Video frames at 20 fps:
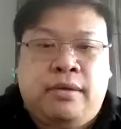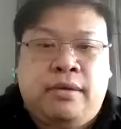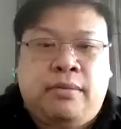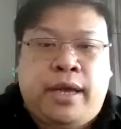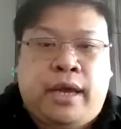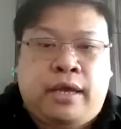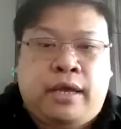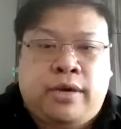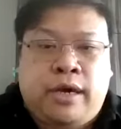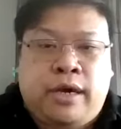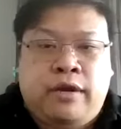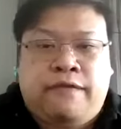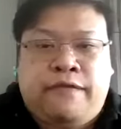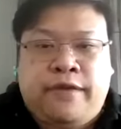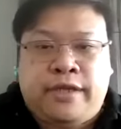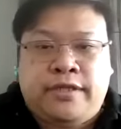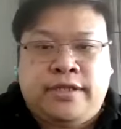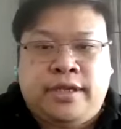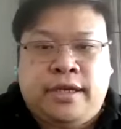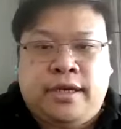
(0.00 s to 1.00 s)
we are trying to
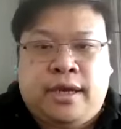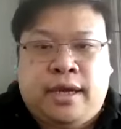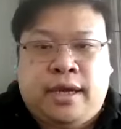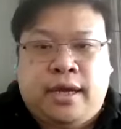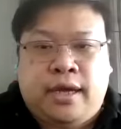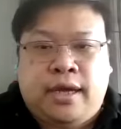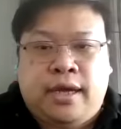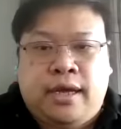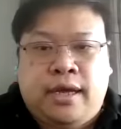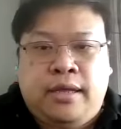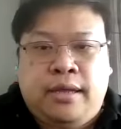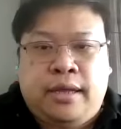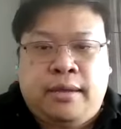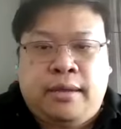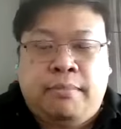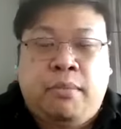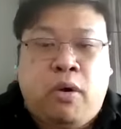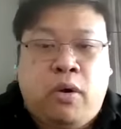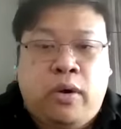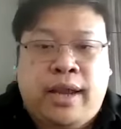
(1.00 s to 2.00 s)
fix it in
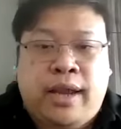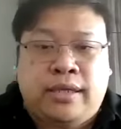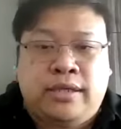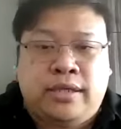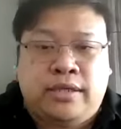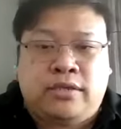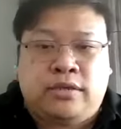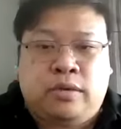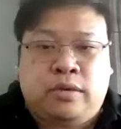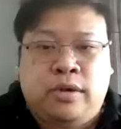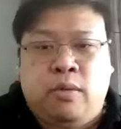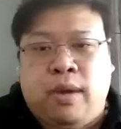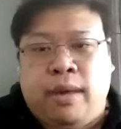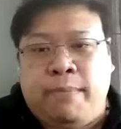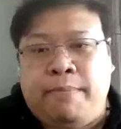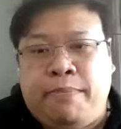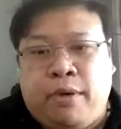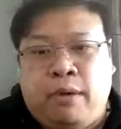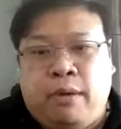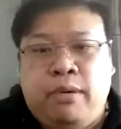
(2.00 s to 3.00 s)
more than just only
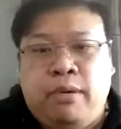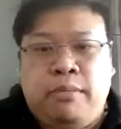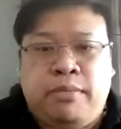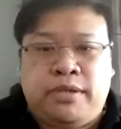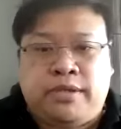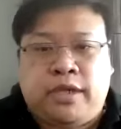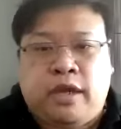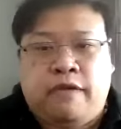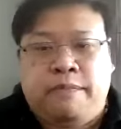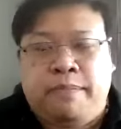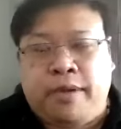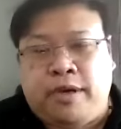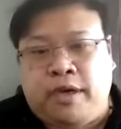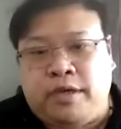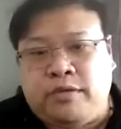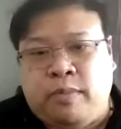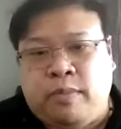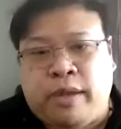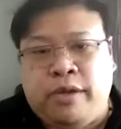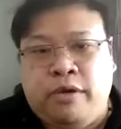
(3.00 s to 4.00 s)
one problem to solve.
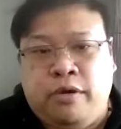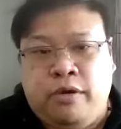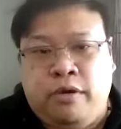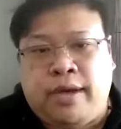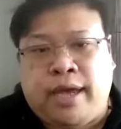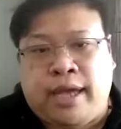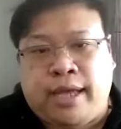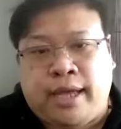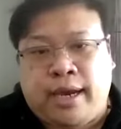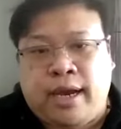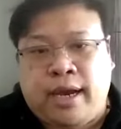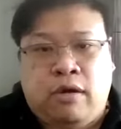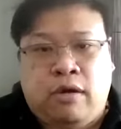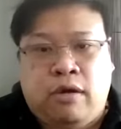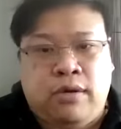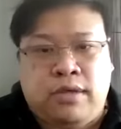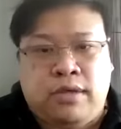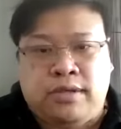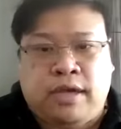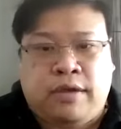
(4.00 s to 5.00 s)
Because when you look at cloud
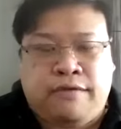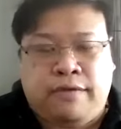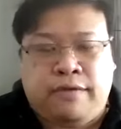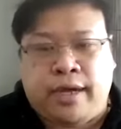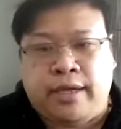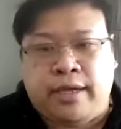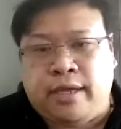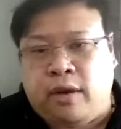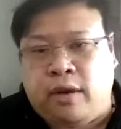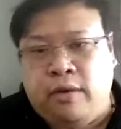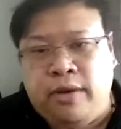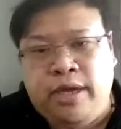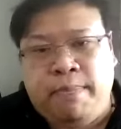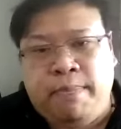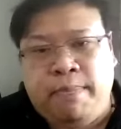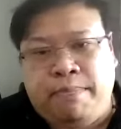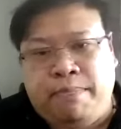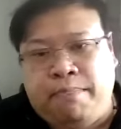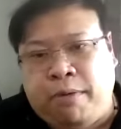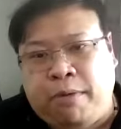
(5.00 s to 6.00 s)
itself, right, the
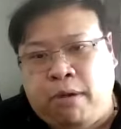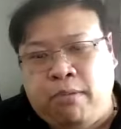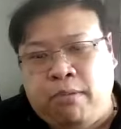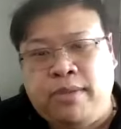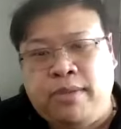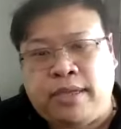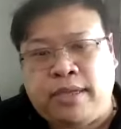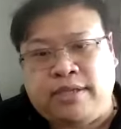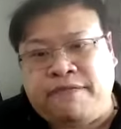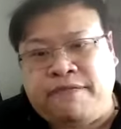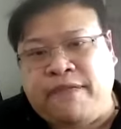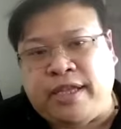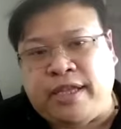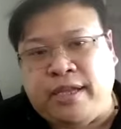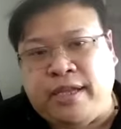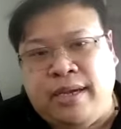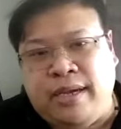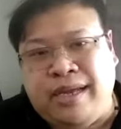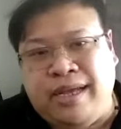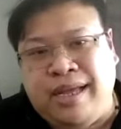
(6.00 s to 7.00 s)
only problem that's
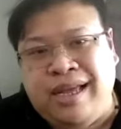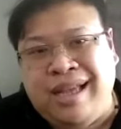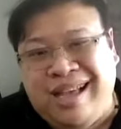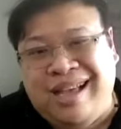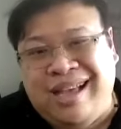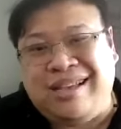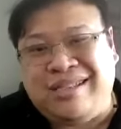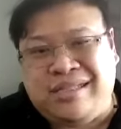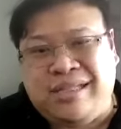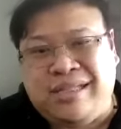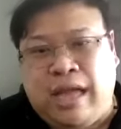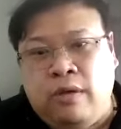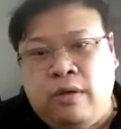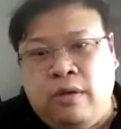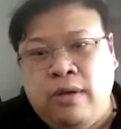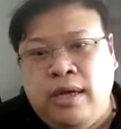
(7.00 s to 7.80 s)
affected us now